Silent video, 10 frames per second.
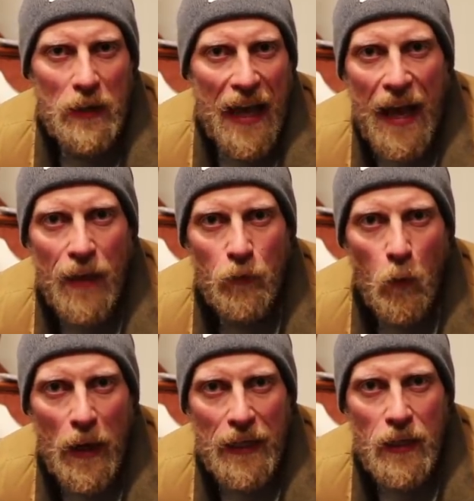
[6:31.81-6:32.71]
We have a
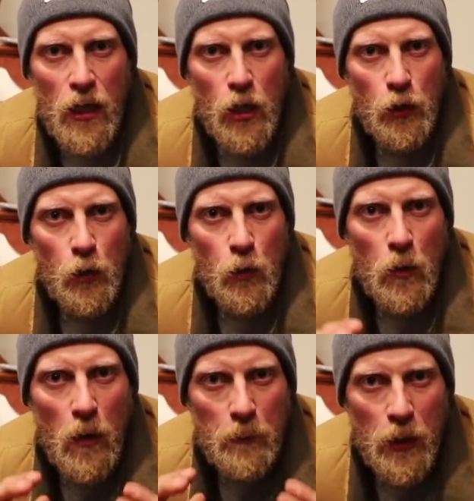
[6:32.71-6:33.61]
way
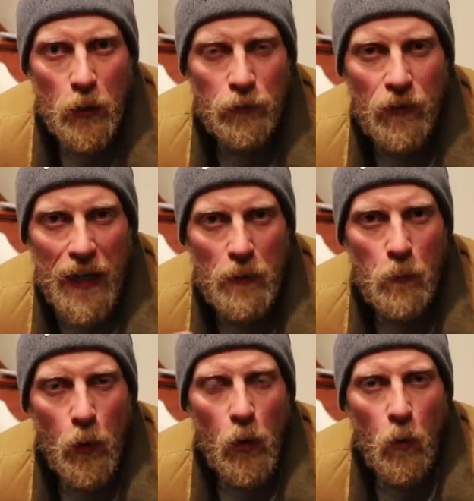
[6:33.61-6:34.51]
to purify and
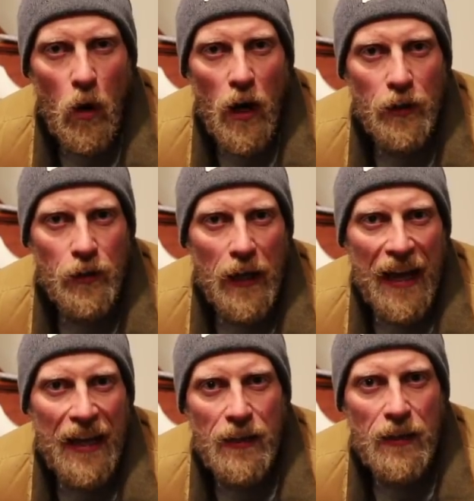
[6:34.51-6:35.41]
boil water
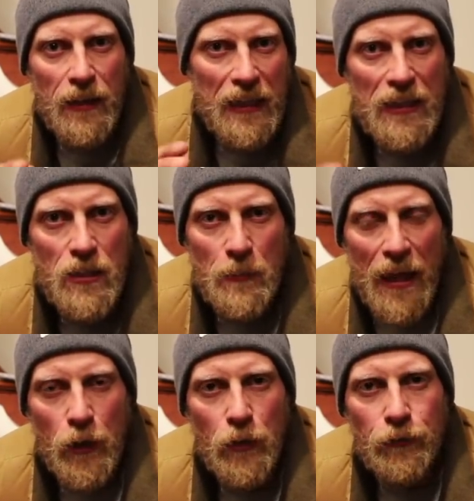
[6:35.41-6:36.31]
and eat some of
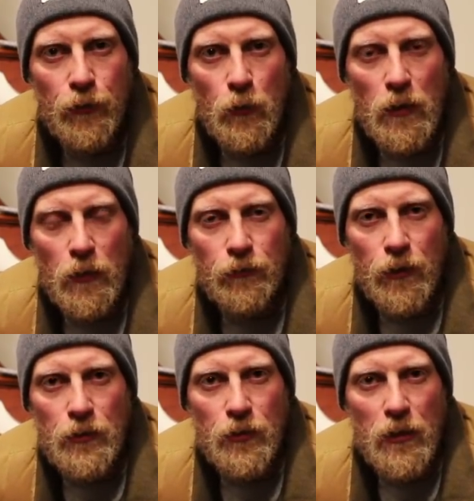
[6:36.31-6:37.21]
that good food that our
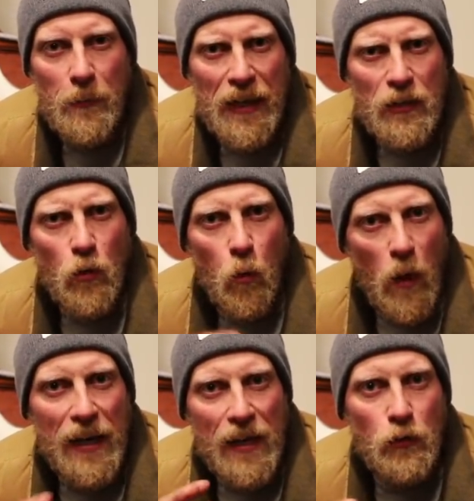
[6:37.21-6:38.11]
friends are going to make. So
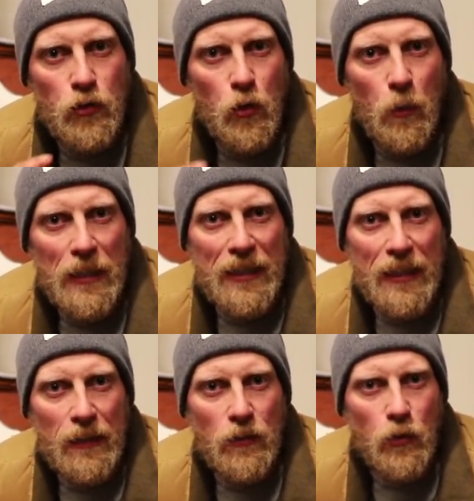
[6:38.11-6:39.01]
what else do we
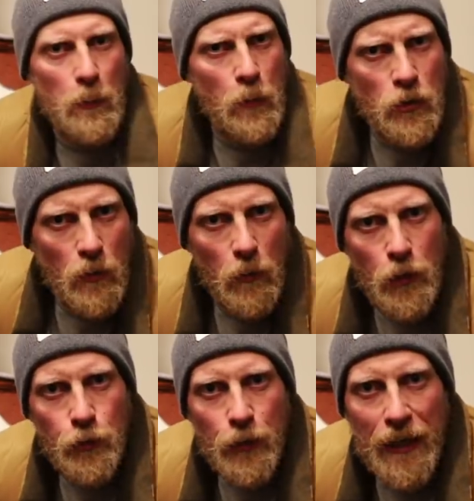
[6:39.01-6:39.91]
need? Should we put some
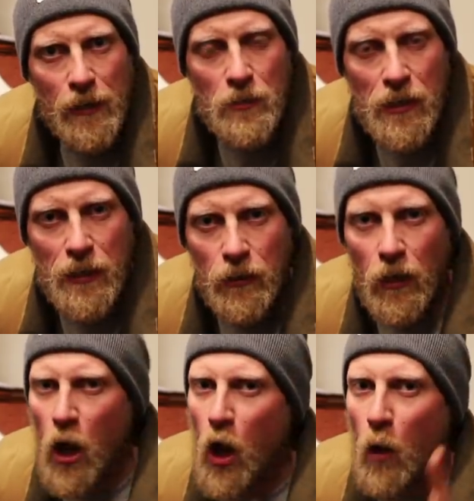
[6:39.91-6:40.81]
luxury items in here?
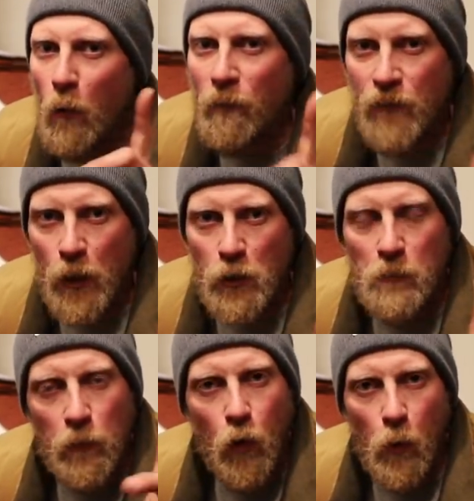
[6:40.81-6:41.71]
Well,
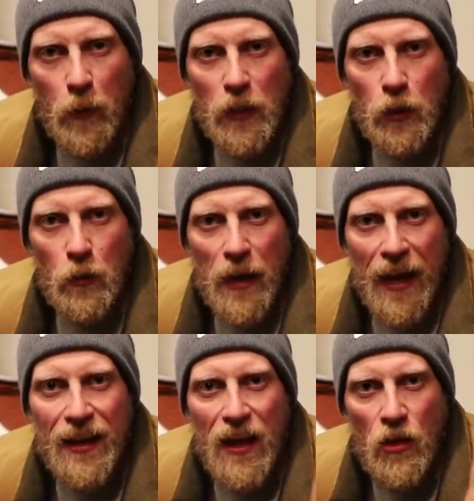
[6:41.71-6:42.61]
first, before we're going to do
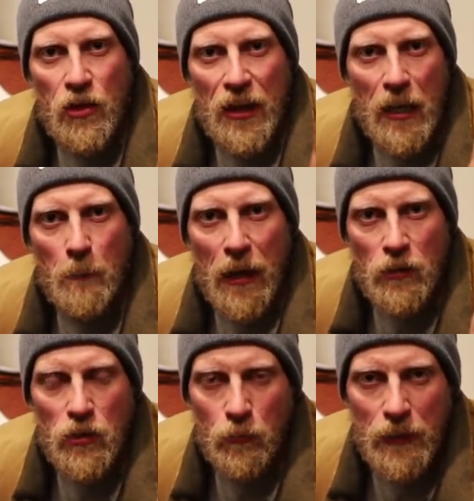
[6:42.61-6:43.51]
that, think
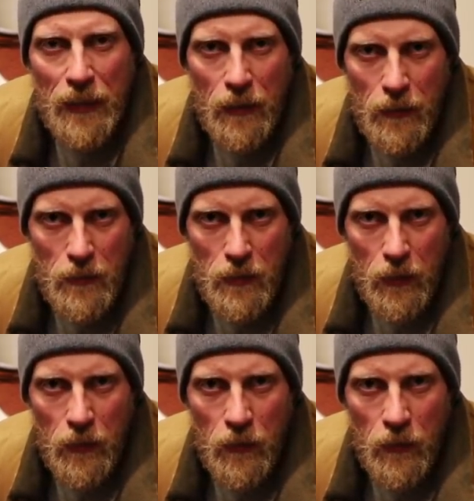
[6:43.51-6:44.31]
about some redundancy.